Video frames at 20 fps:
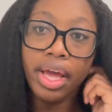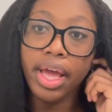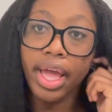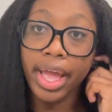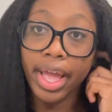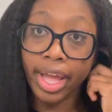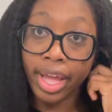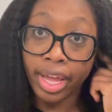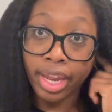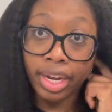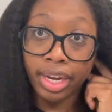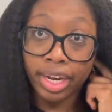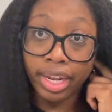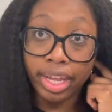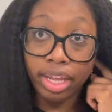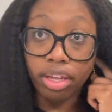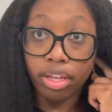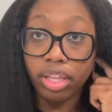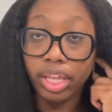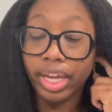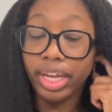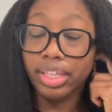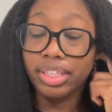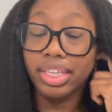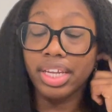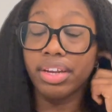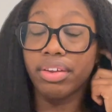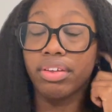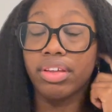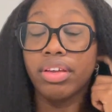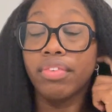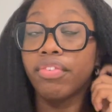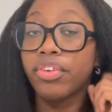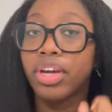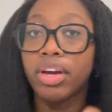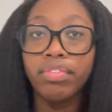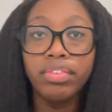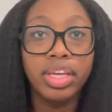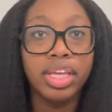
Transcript: And like I said, if you have a